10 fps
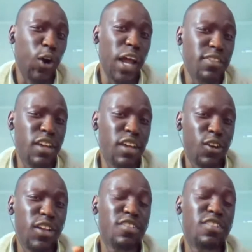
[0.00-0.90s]

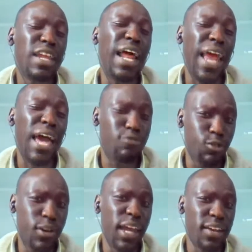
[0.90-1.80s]
colonization is still alive
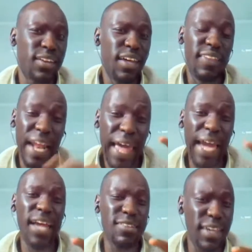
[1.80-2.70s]
today. The
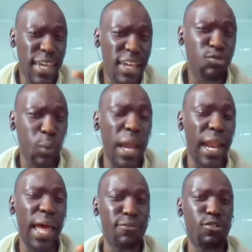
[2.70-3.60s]
legacy is well
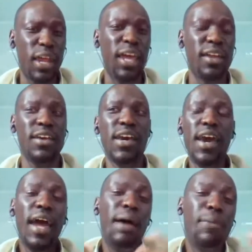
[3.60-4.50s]
alive today.
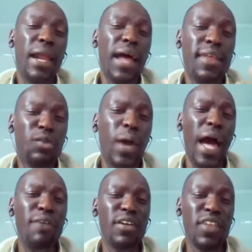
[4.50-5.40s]
And I'm glad that we're
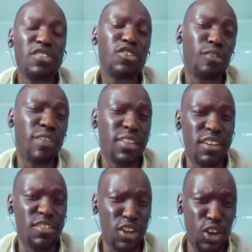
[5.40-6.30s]
having this
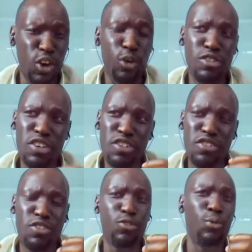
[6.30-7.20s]
conversation, just
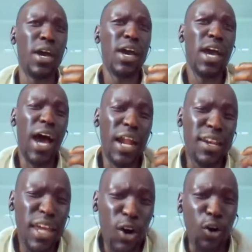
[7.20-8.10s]
to
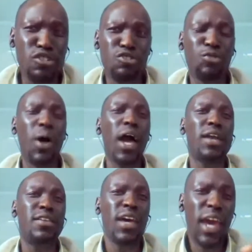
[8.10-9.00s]
deconstruct
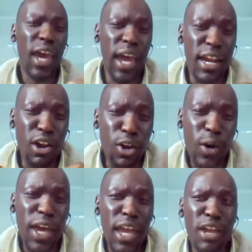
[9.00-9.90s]
and
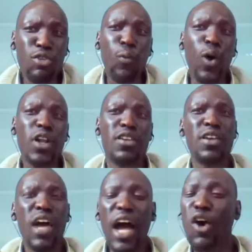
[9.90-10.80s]
look into what
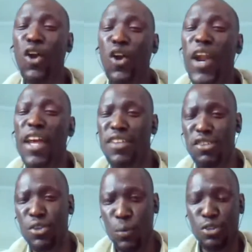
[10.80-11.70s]

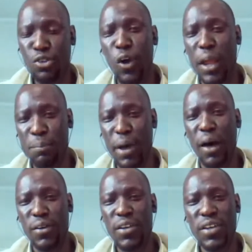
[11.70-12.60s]
colonization was all about.